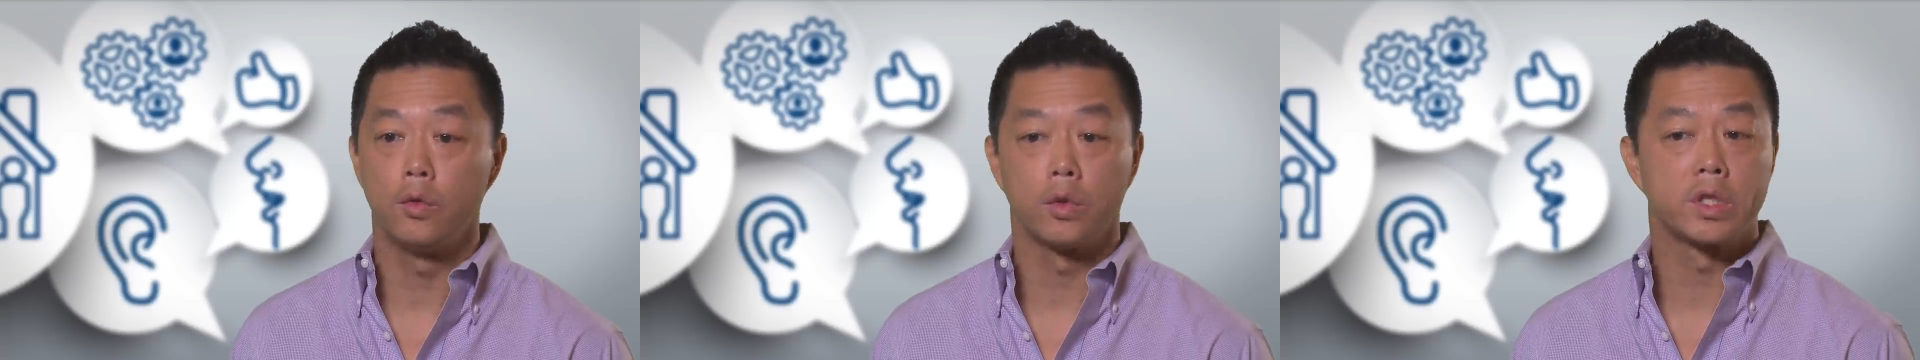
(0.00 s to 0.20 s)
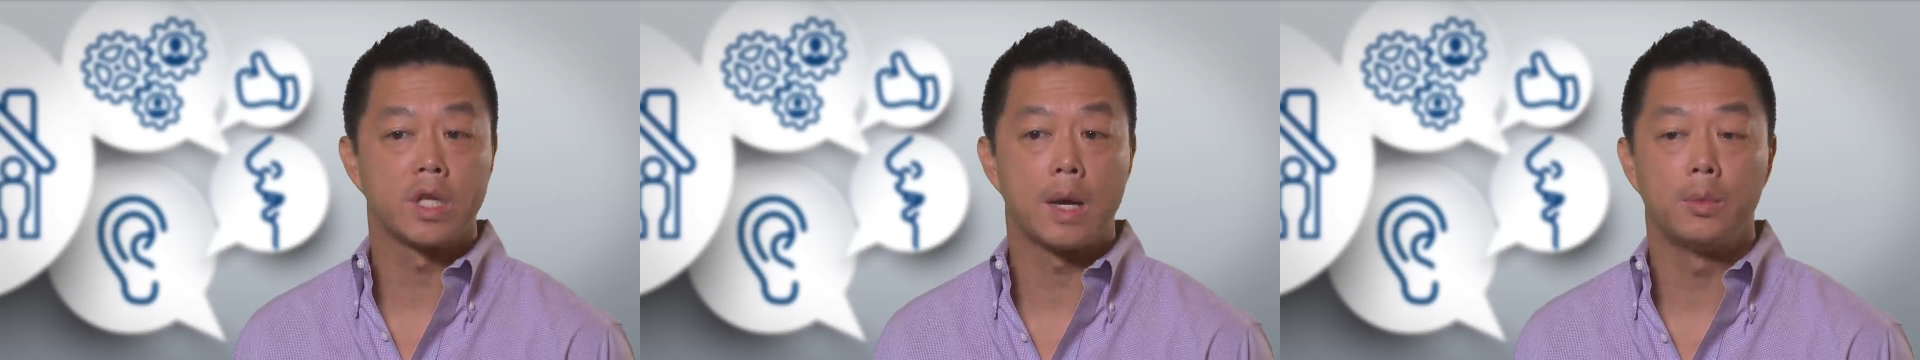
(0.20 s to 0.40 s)

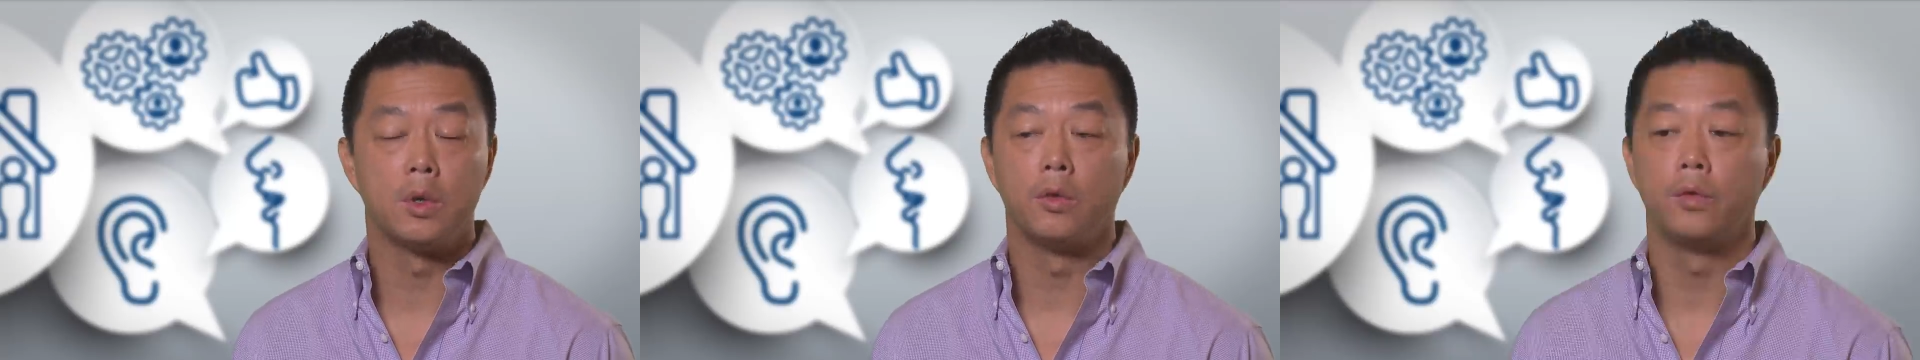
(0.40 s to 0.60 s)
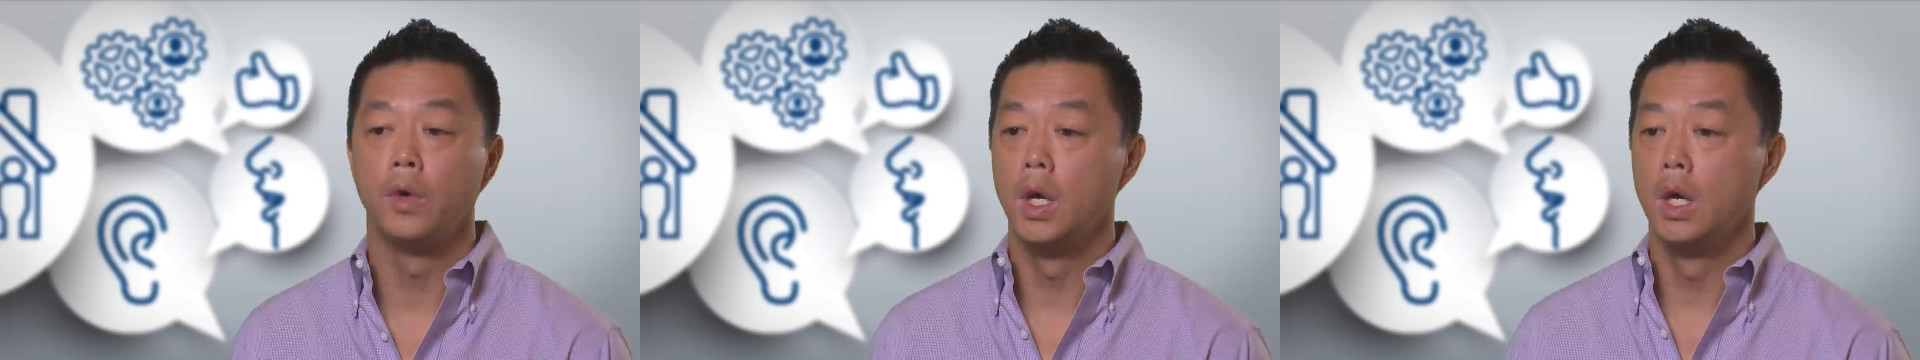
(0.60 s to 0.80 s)
For
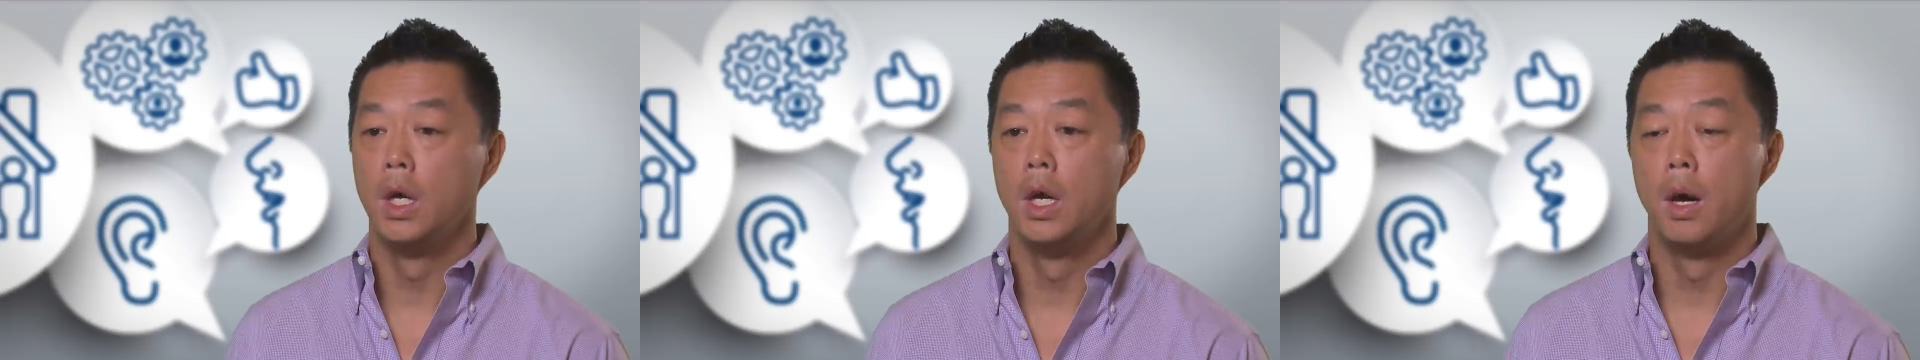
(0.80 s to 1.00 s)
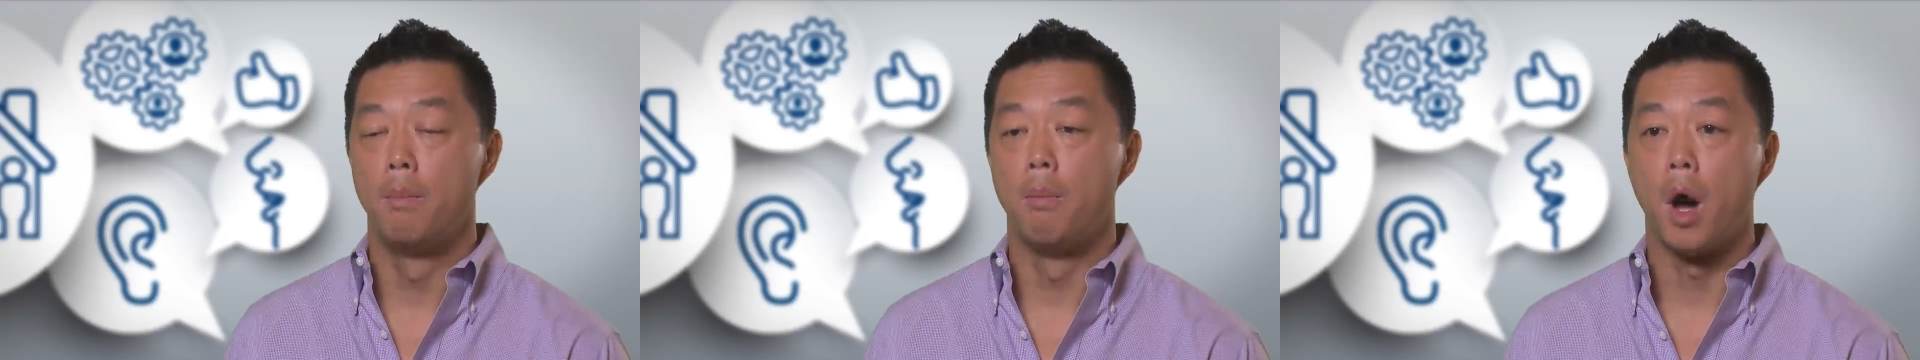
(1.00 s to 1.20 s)
example,
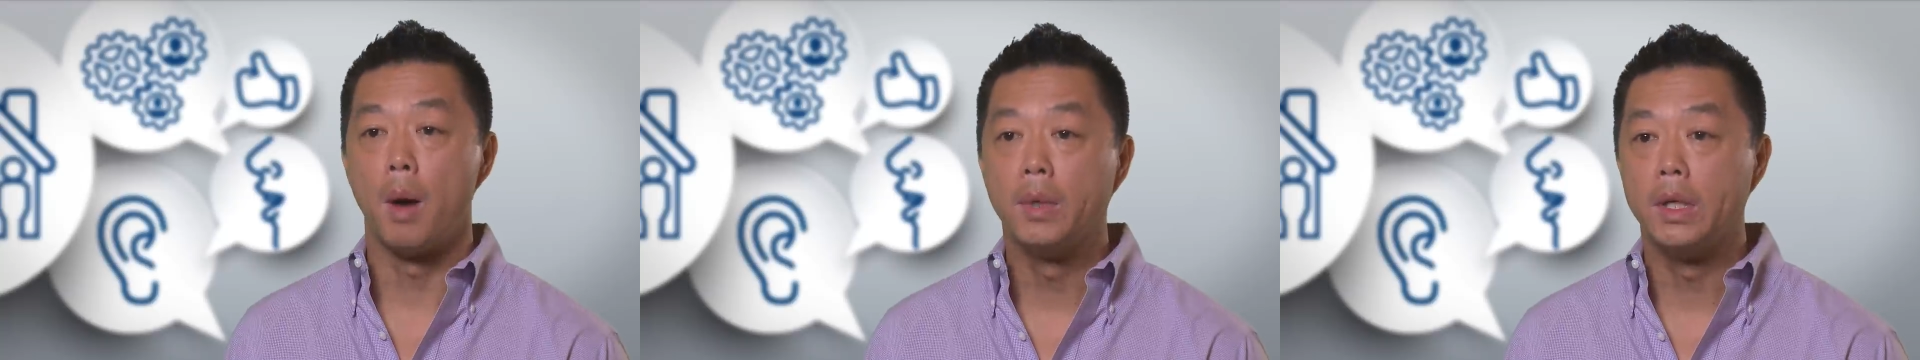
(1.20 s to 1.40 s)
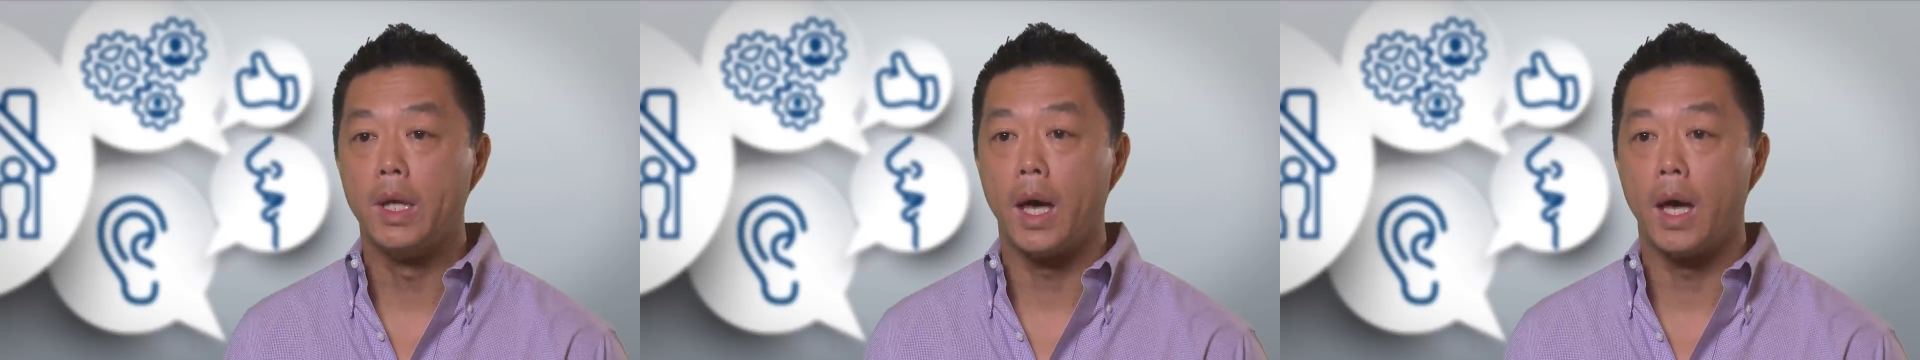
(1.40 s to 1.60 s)
if
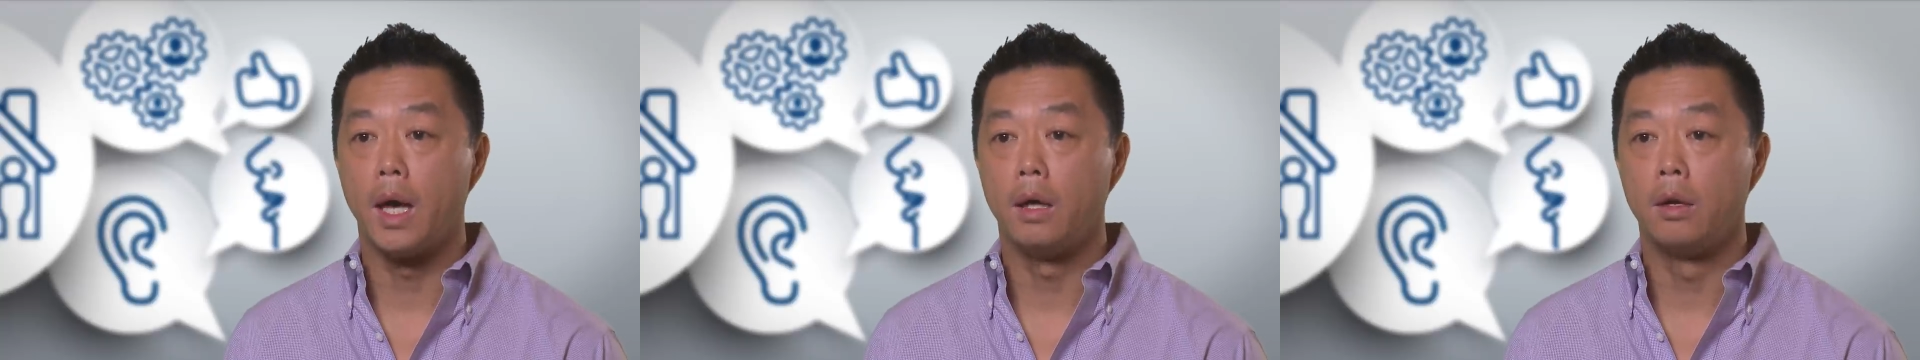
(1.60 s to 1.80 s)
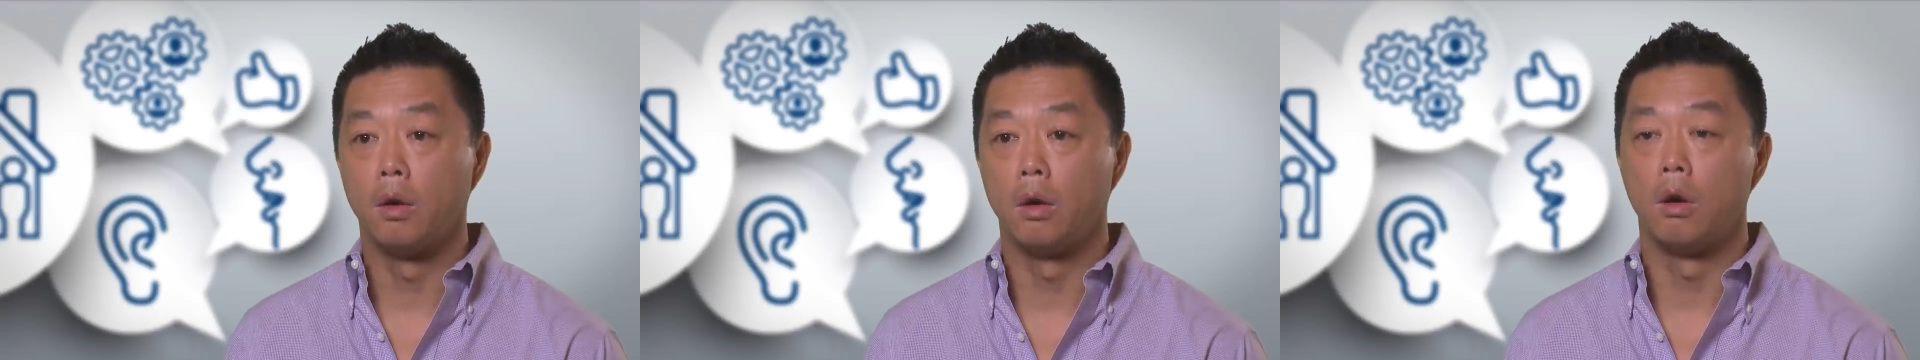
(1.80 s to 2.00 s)
mom and
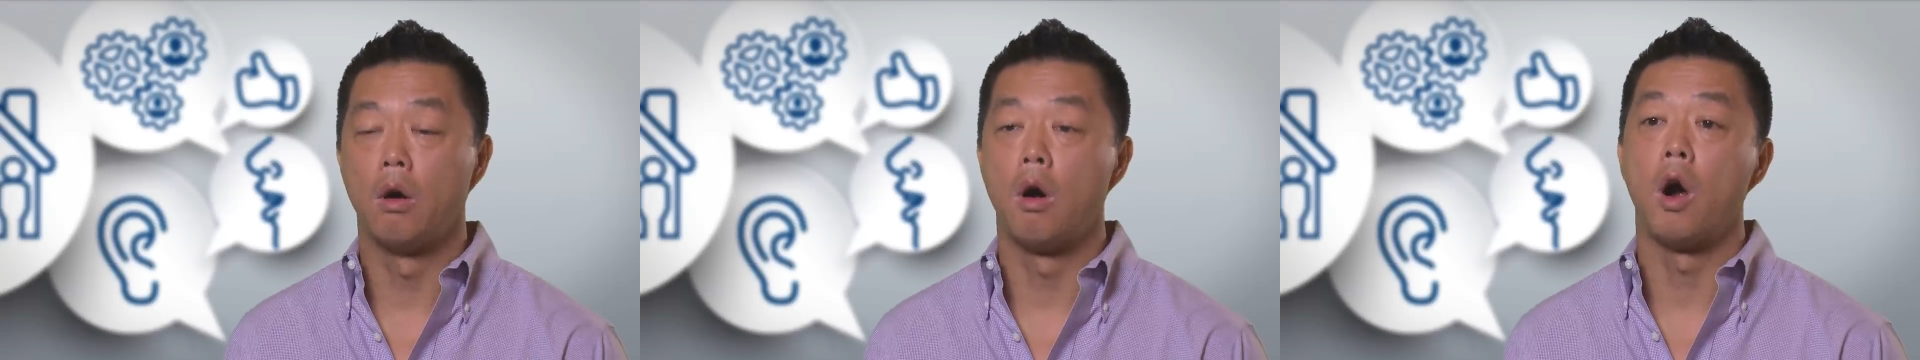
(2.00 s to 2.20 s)
dad are